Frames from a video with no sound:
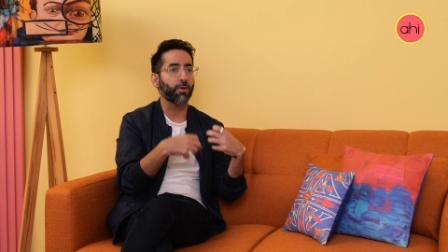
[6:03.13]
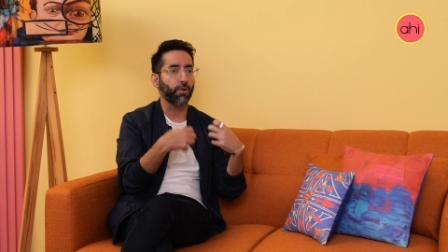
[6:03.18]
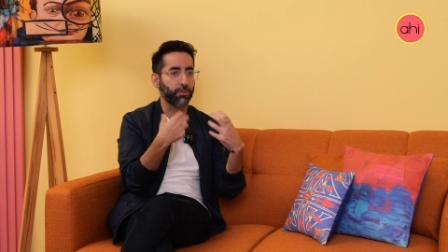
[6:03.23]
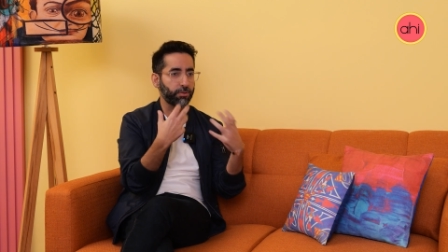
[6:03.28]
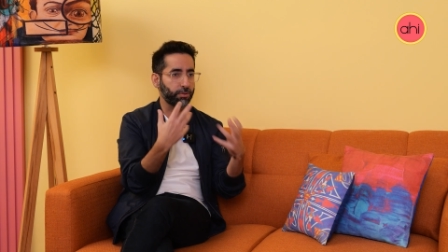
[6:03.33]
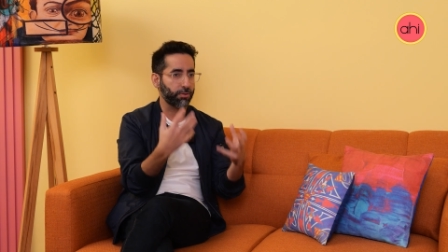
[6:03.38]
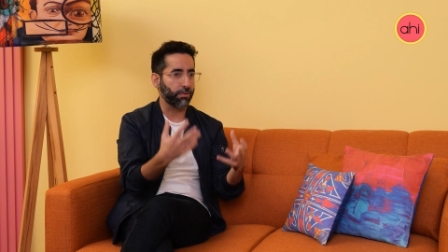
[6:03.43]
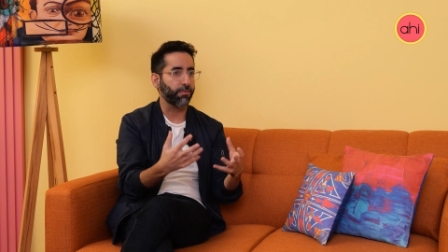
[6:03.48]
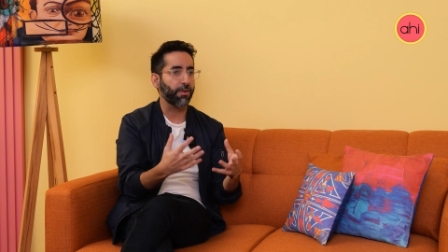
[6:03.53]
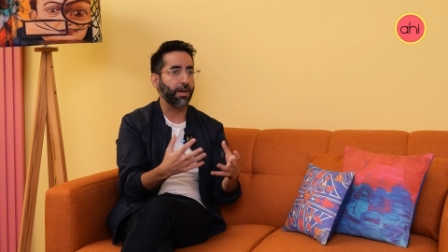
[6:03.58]
but
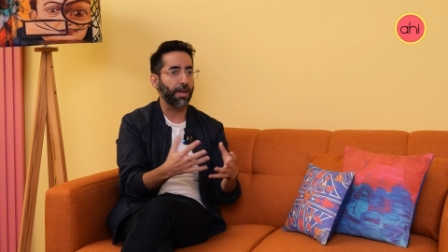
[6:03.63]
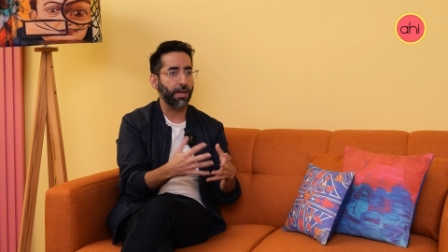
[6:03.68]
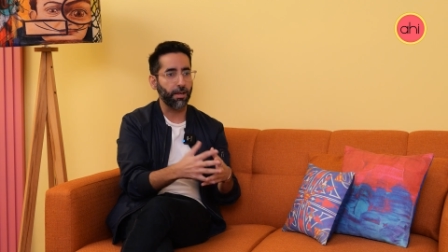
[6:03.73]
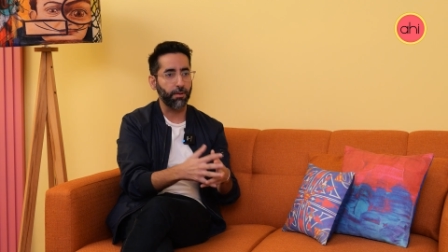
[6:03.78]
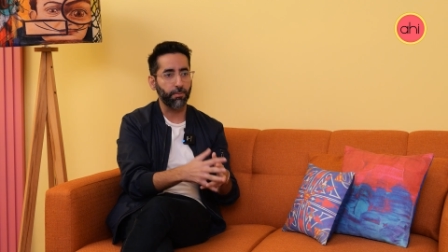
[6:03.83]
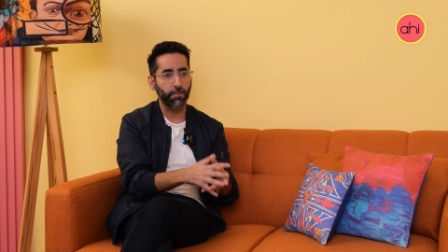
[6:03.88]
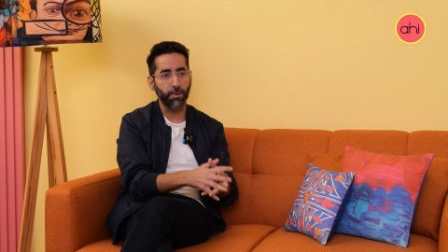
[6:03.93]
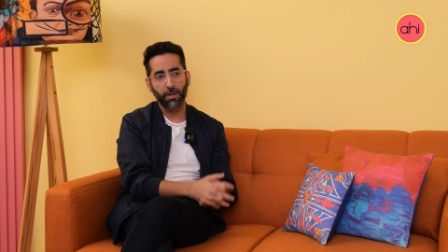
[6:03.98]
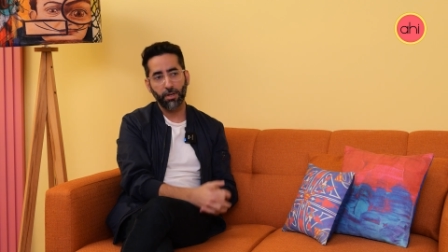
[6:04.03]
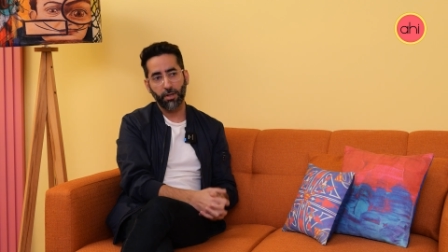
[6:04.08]
also the
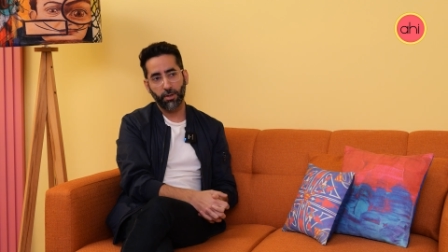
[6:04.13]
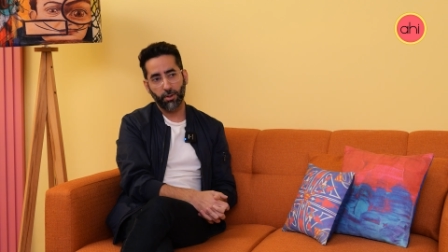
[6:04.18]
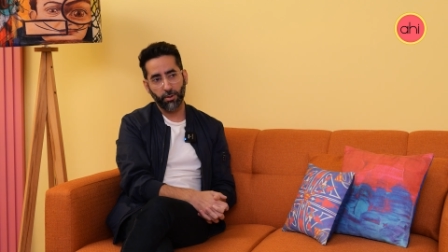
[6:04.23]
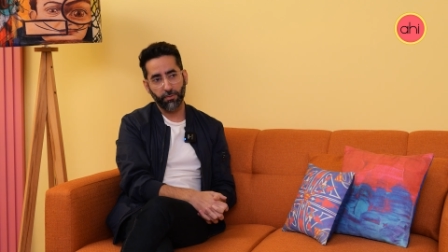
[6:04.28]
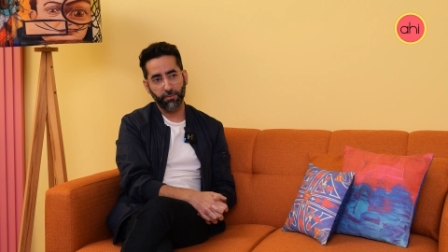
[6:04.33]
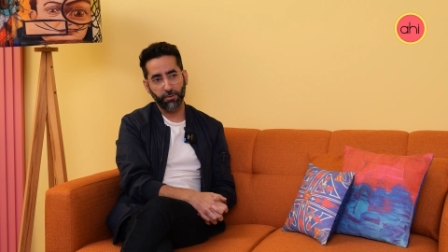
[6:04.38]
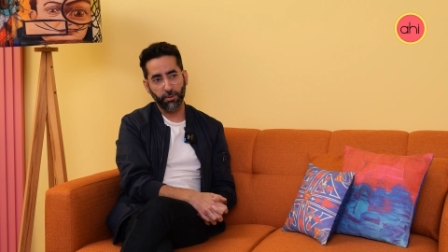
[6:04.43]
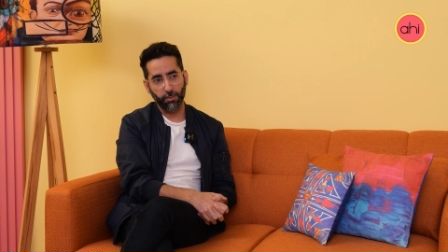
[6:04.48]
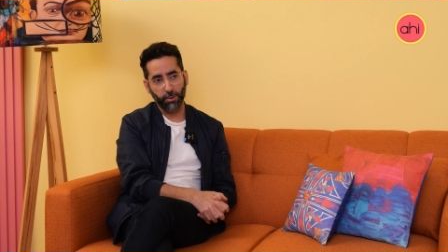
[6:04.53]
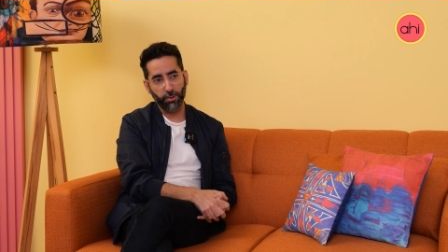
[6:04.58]
vibe
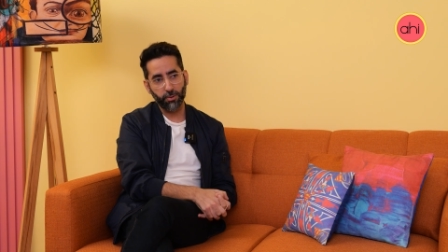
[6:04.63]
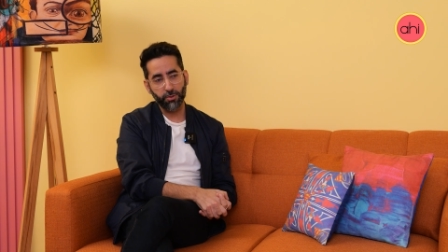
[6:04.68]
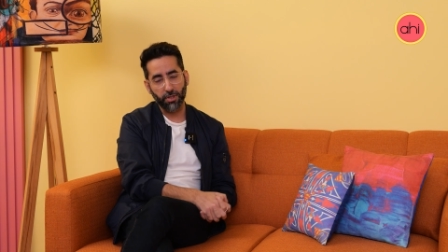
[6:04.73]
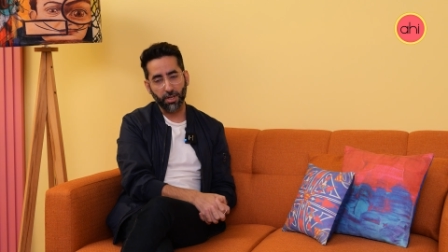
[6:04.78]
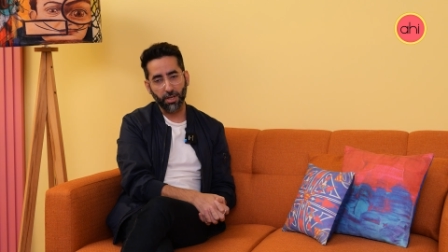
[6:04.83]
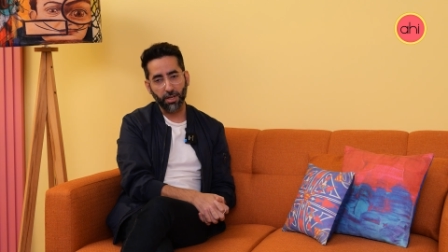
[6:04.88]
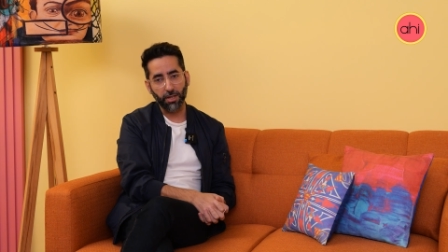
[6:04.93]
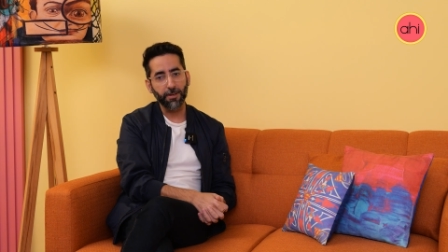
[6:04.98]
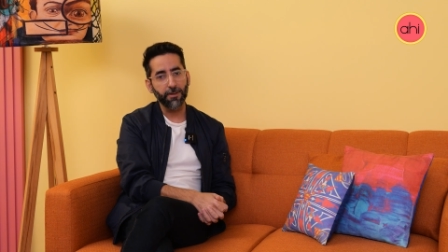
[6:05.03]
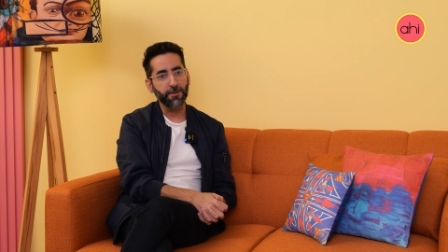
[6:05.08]
of the
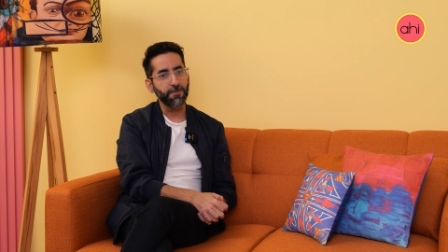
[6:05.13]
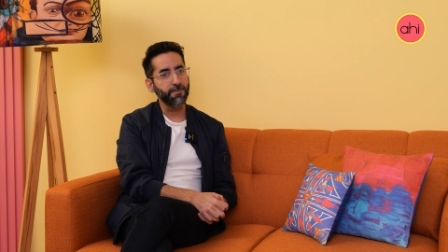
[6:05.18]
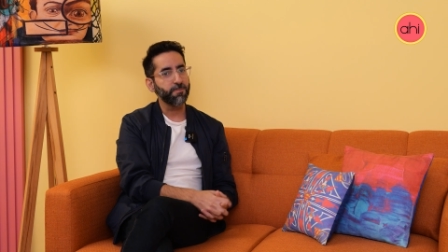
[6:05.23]
music,